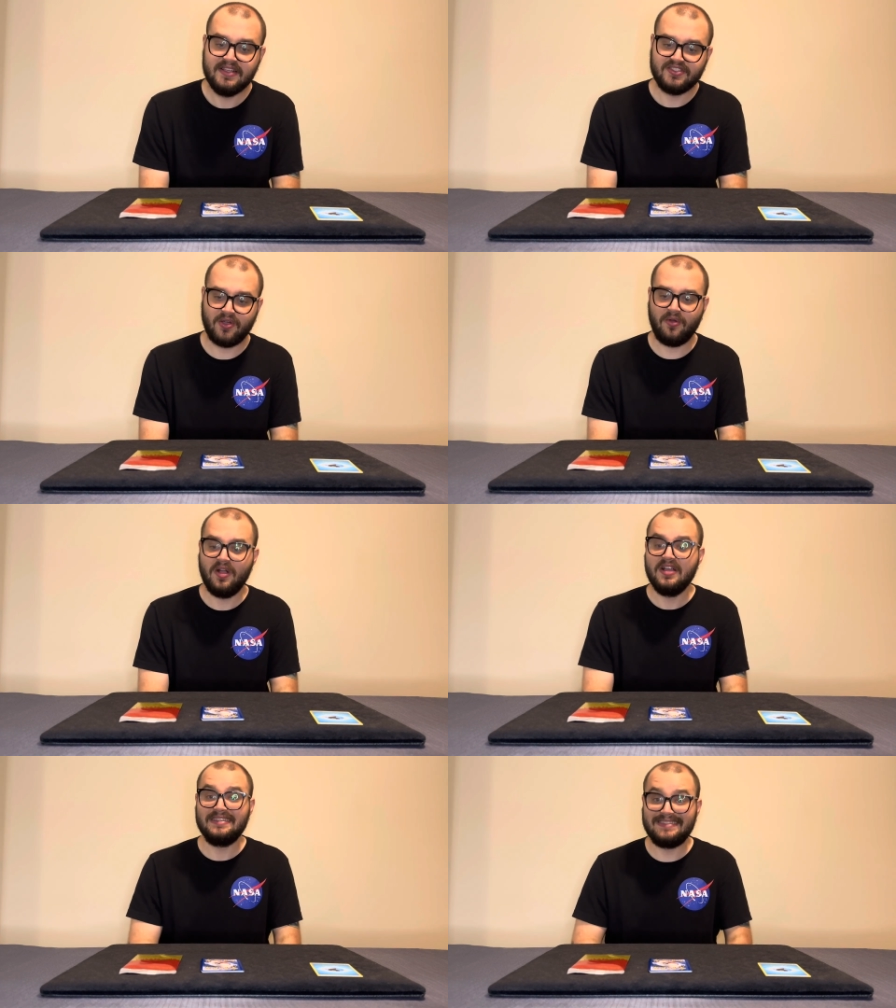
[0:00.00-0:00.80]
So
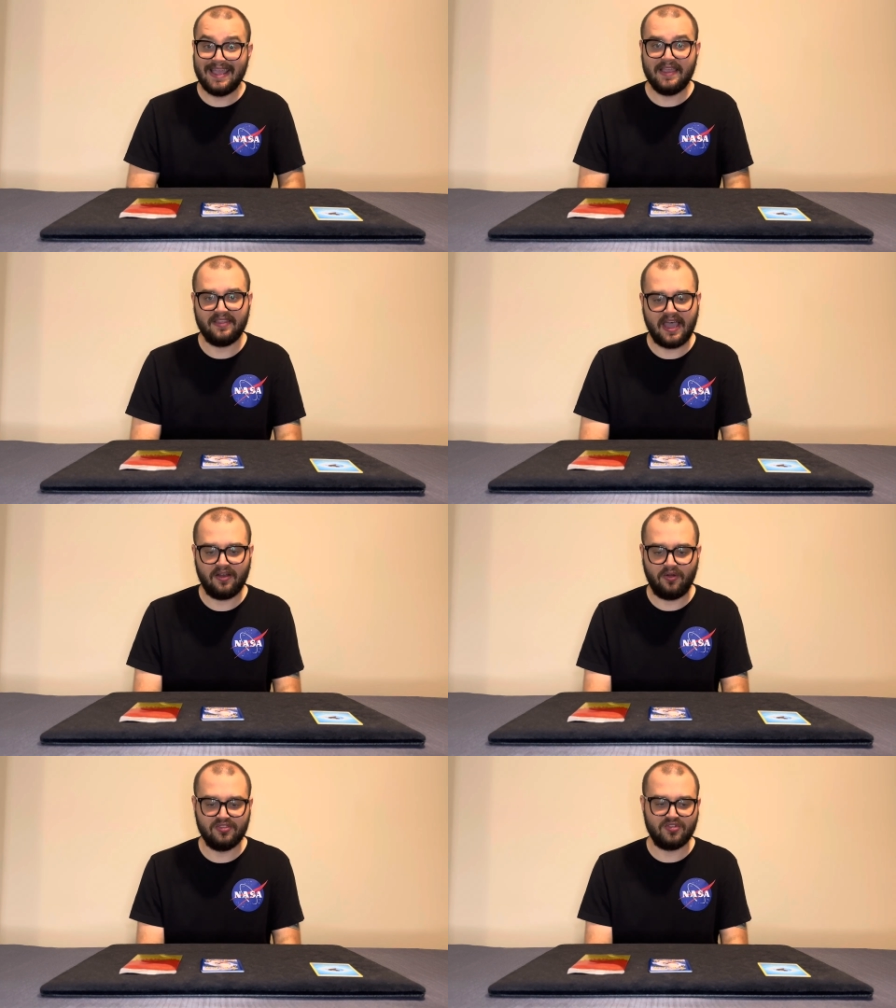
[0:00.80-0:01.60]
saying
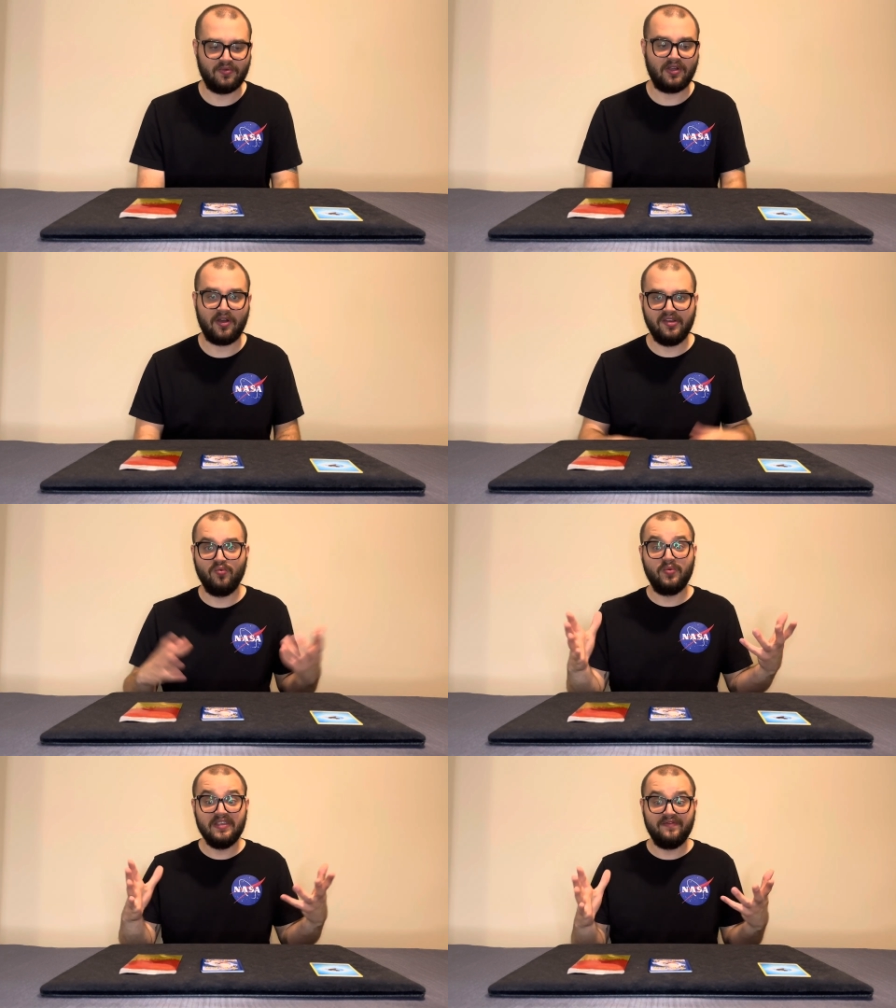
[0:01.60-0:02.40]
that also
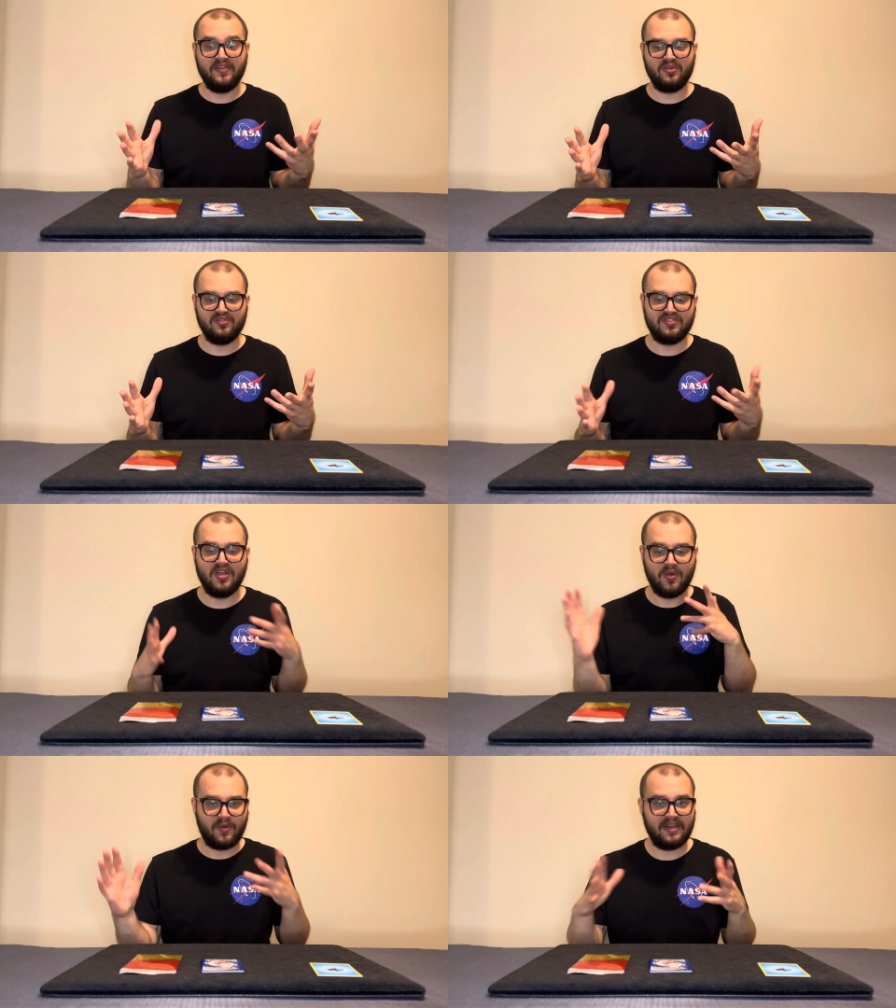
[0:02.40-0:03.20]
regarding refills,
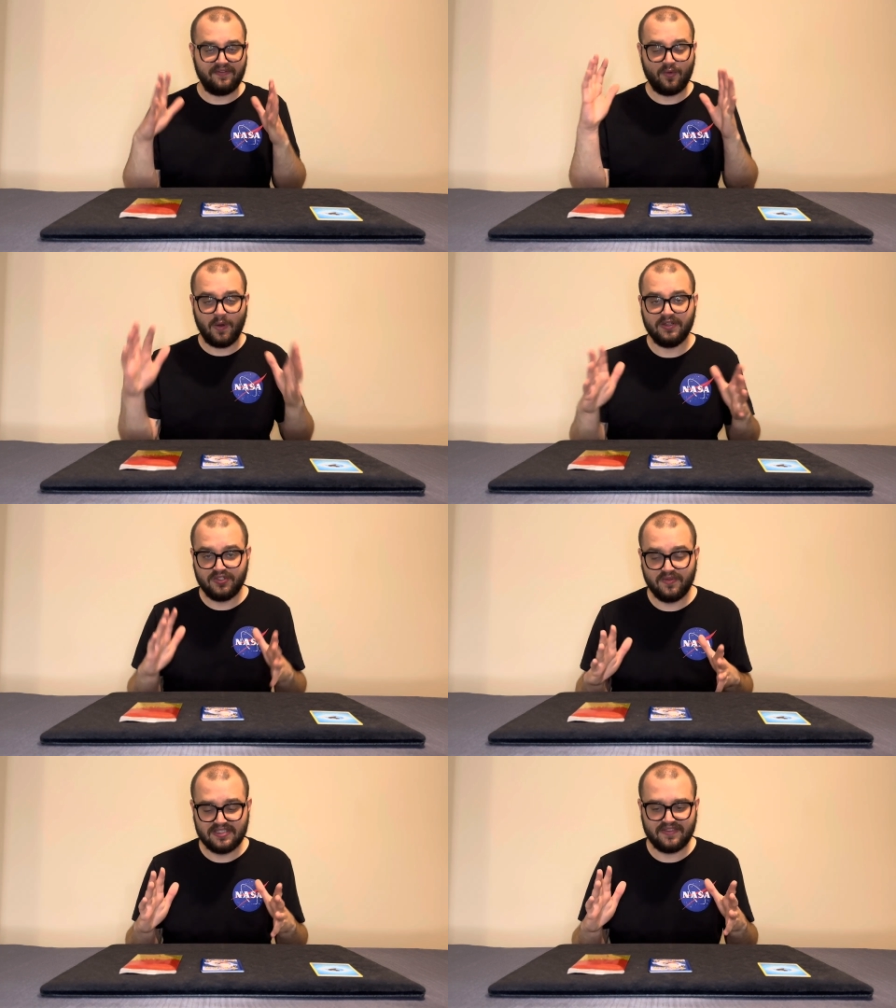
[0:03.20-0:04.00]
right? If you want
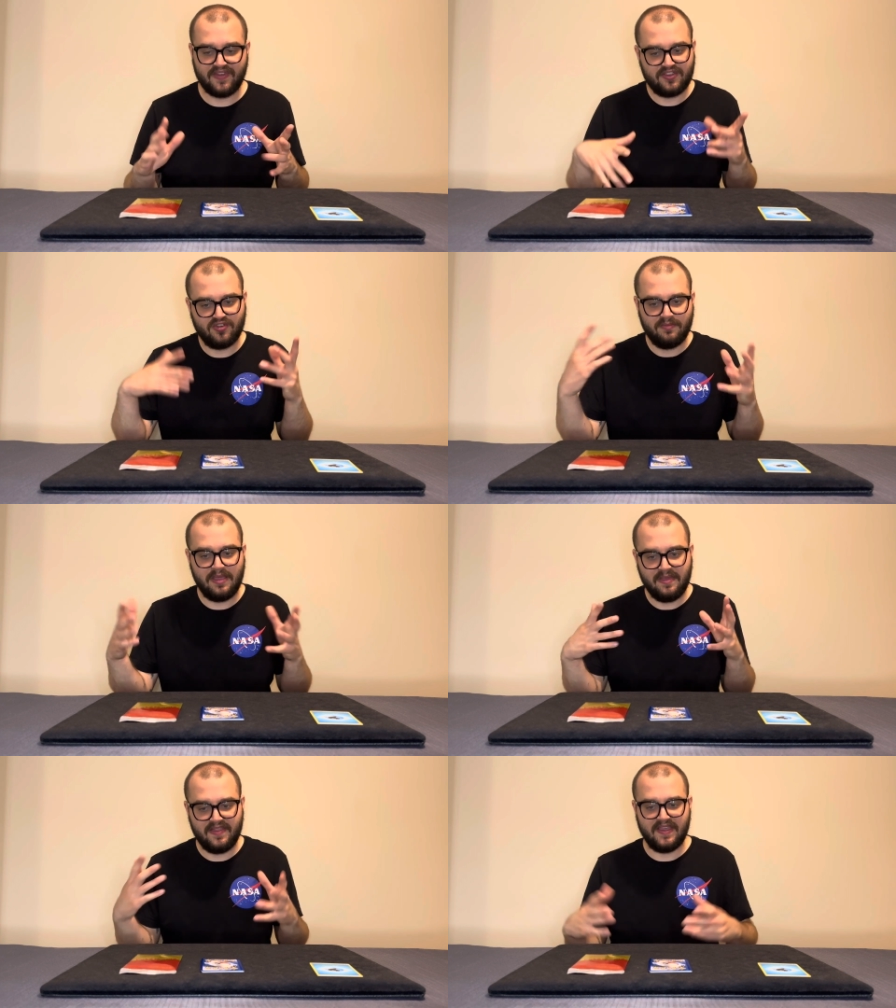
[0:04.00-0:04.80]
to do this effect, you're
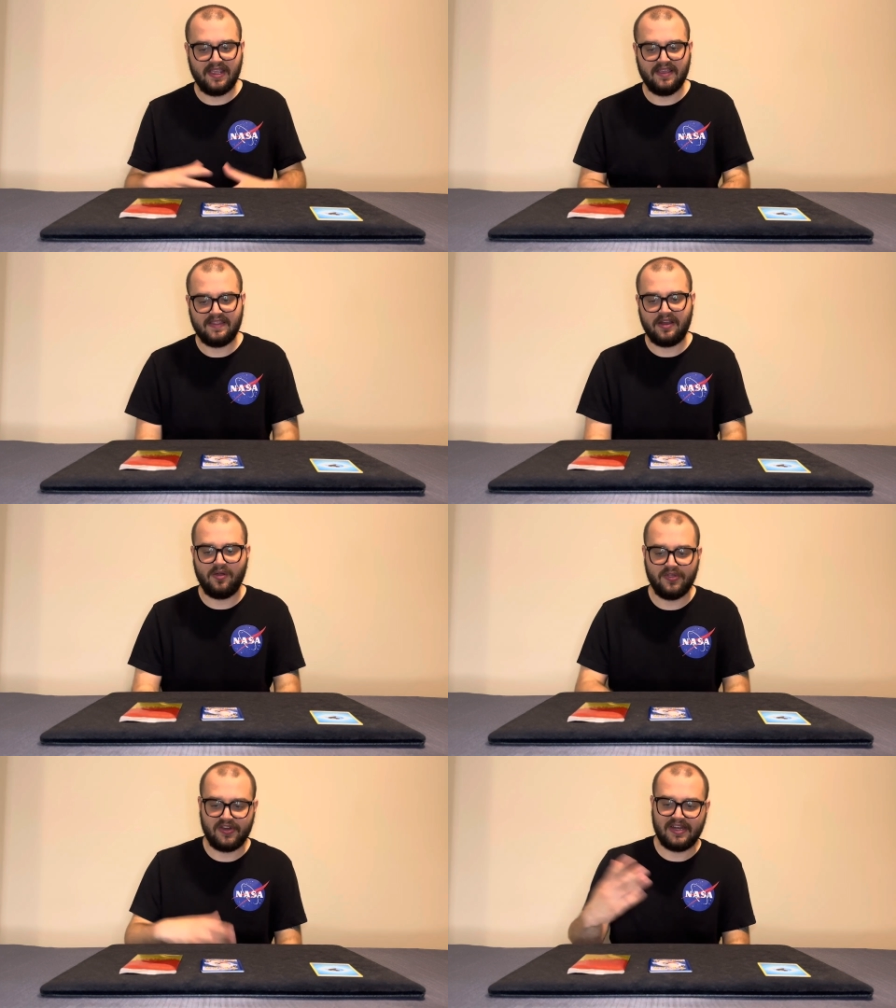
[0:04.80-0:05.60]
maybe thinking that,
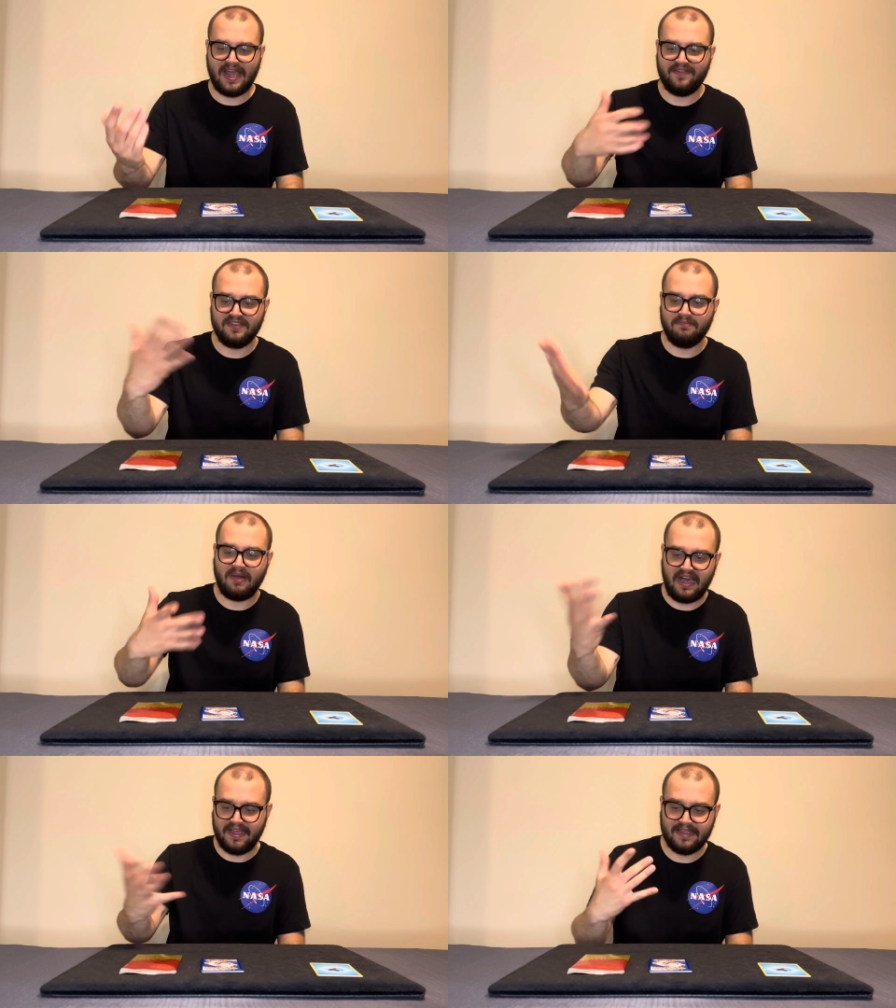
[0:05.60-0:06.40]
oh, you're going to have to
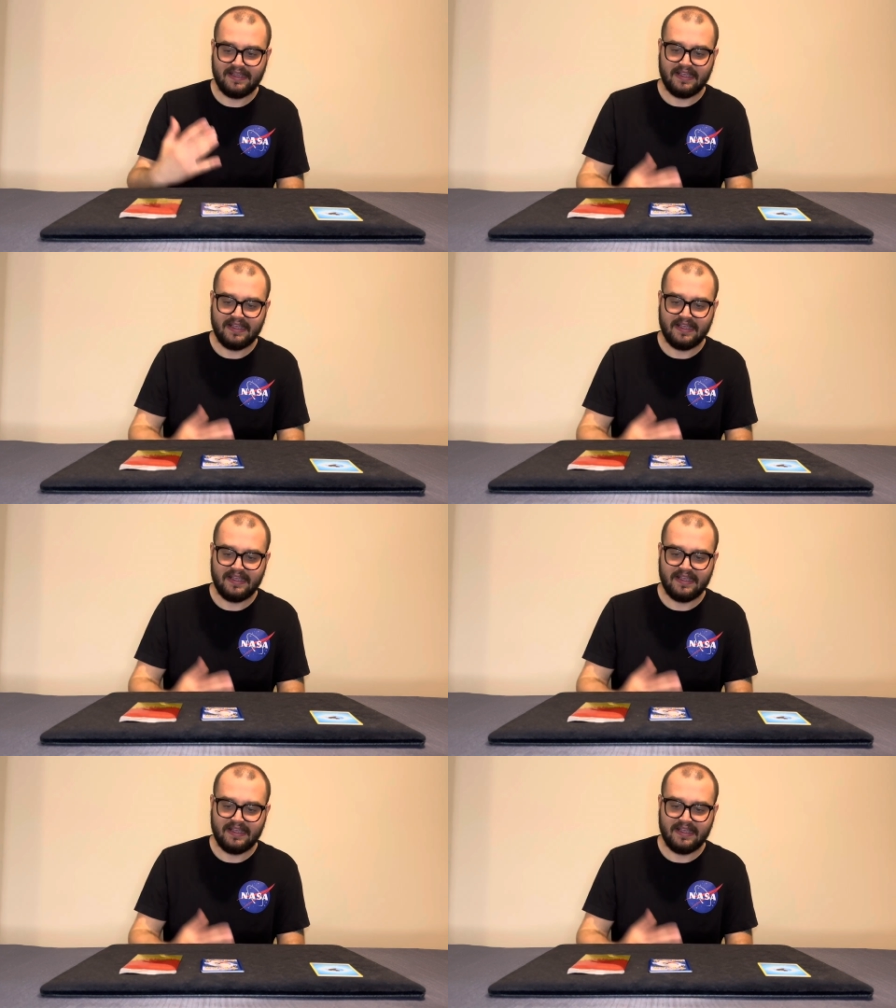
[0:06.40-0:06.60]
buy